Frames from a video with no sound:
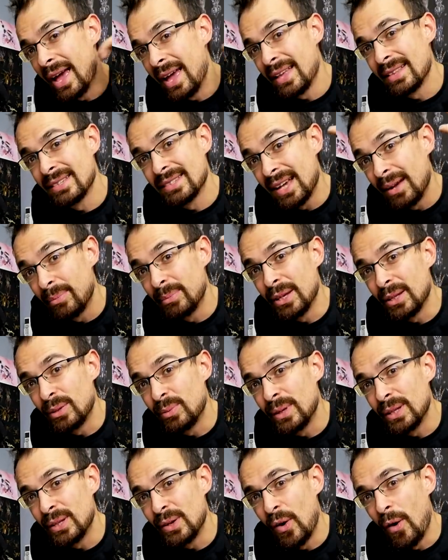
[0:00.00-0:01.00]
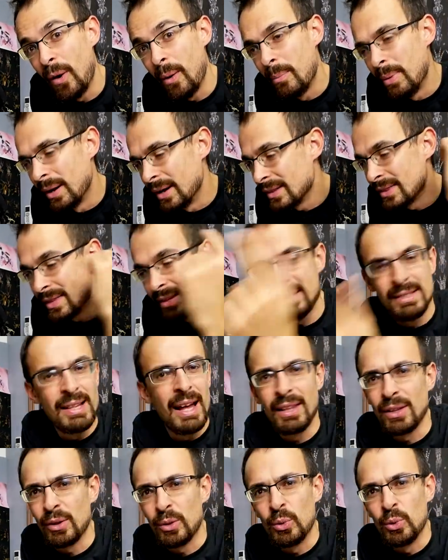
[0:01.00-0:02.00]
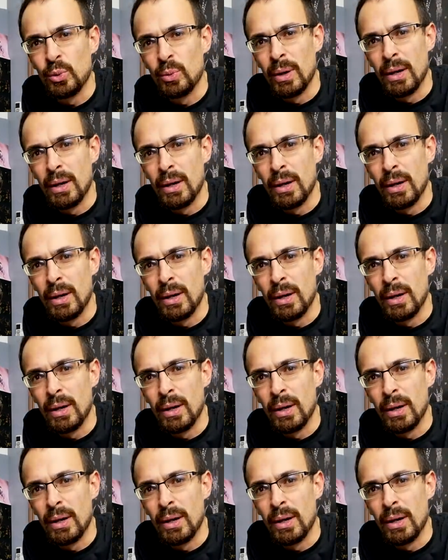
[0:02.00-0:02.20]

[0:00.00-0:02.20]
ANTS update video, but it is not a good